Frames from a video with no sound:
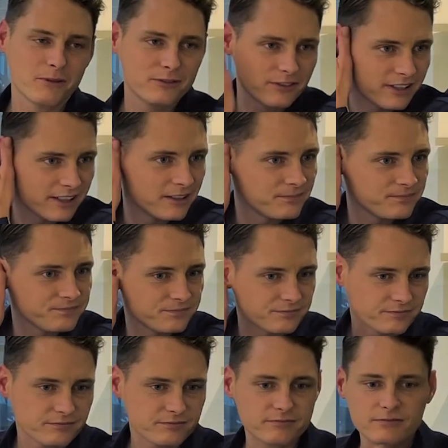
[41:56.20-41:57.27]
of the
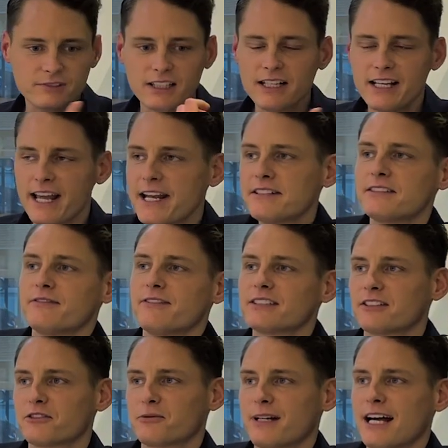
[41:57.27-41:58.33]
angel
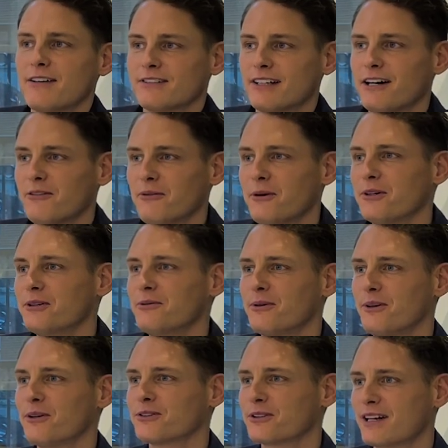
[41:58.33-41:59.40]
investors we have now were
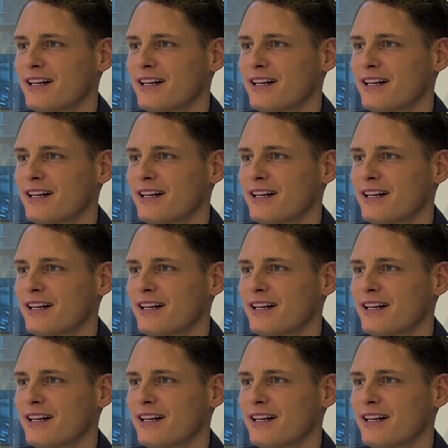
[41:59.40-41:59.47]
also